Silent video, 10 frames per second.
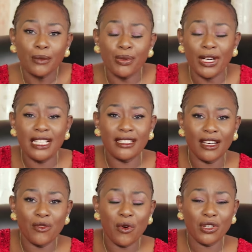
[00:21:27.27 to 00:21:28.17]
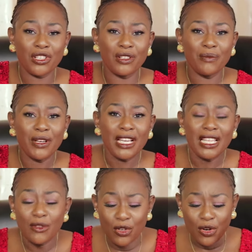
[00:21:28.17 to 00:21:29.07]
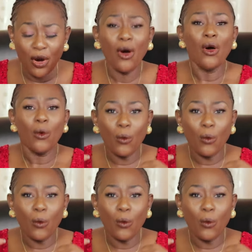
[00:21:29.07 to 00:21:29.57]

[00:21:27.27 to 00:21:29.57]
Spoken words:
Praise and worship. You know,